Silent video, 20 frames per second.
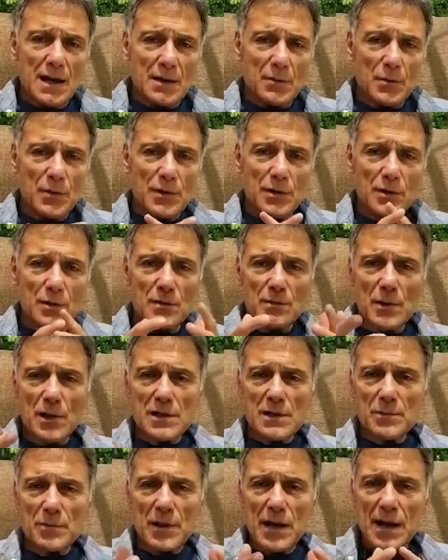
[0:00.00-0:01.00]
When you
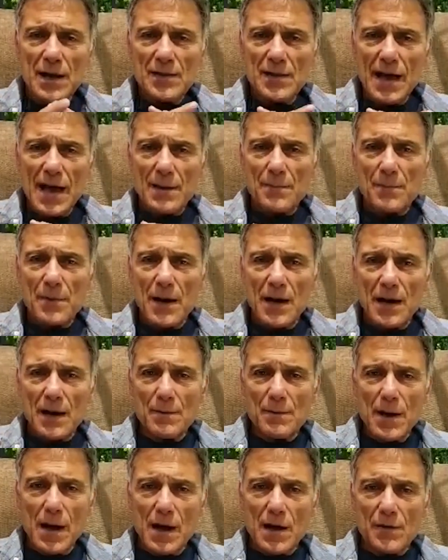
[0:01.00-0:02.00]
multiply that by
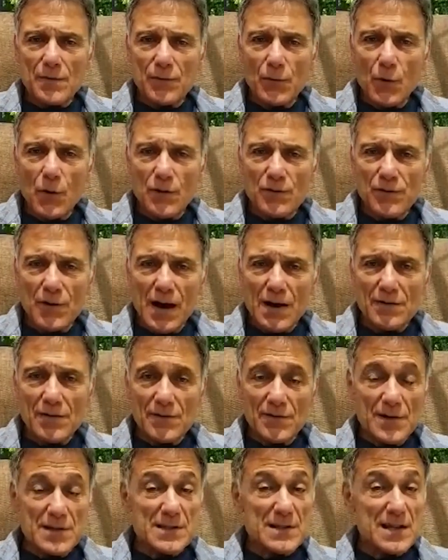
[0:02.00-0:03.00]
about four or five
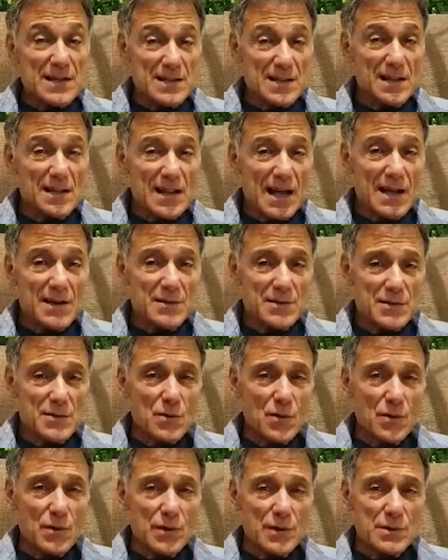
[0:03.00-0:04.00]
of us, that's a lot of
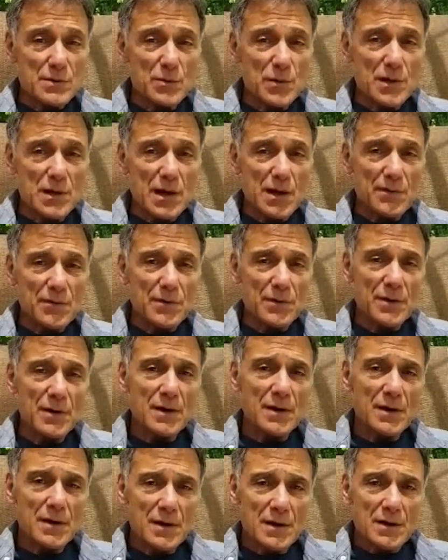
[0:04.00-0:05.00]
stories we covered
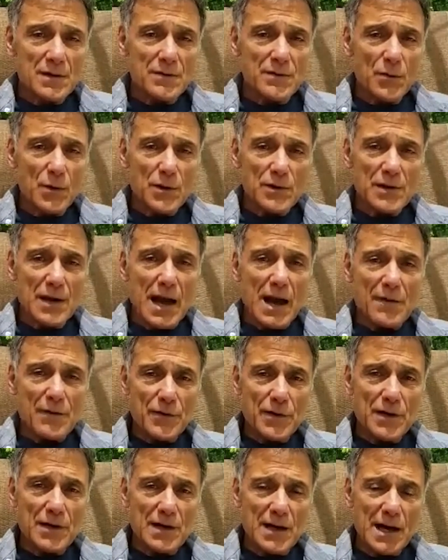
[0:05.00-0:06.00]
for the
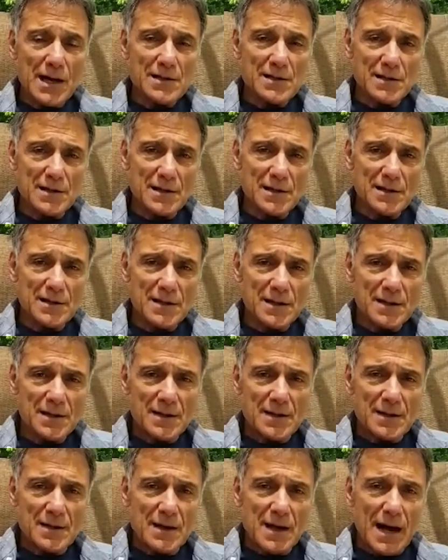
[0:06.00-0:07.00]
African continent.
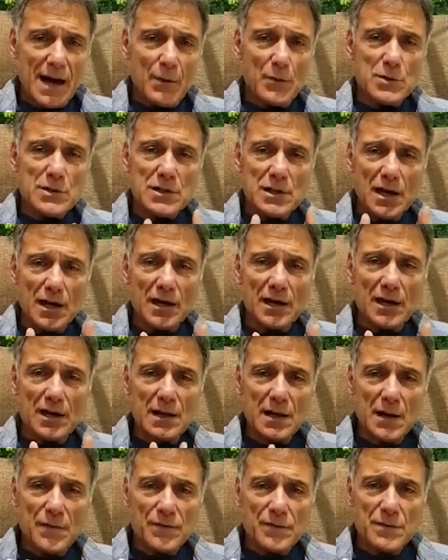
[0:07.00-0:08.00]
I was lucky
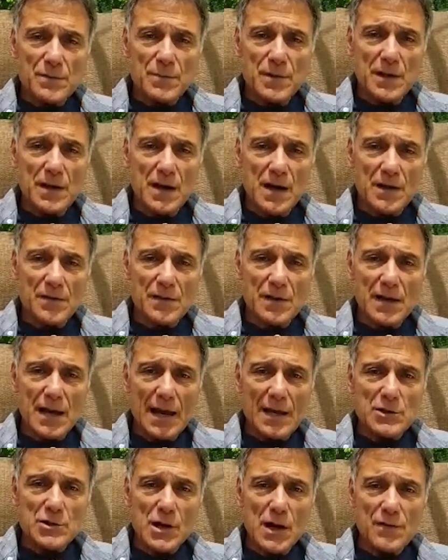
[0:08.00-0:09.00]
enough to be on
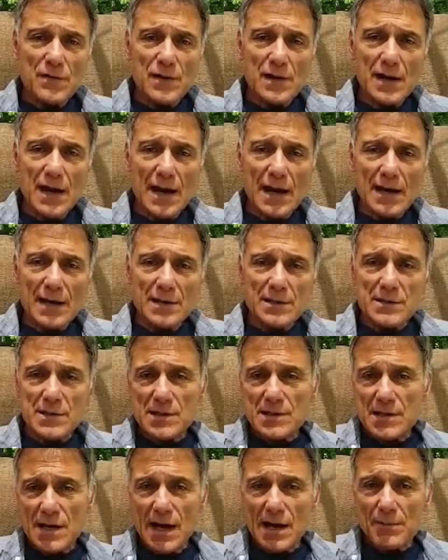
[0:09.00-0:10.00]
the HIV/AIDS
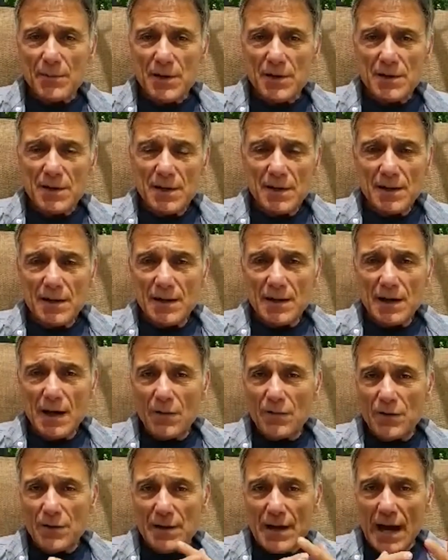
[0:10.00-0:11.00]
assignment,
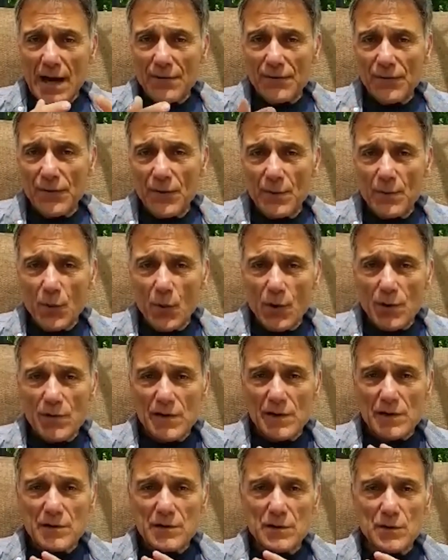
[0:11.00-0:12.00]
covered that for more
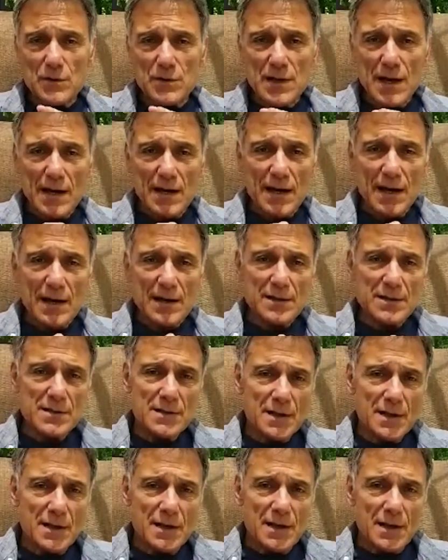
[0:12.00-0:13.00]
than two decades.
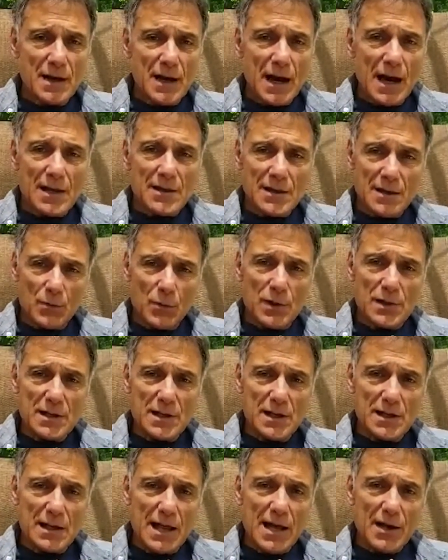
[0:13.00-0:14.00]
I think we
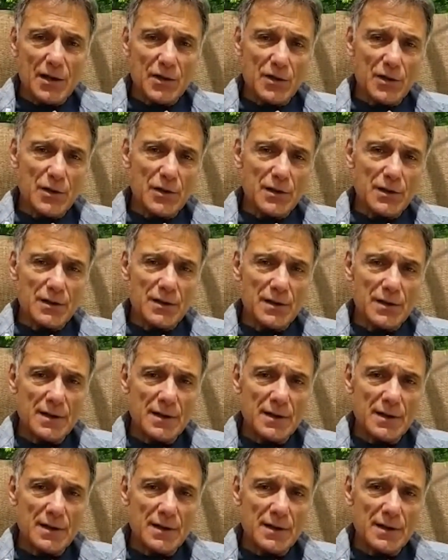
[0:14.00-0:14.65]
did a lot of good.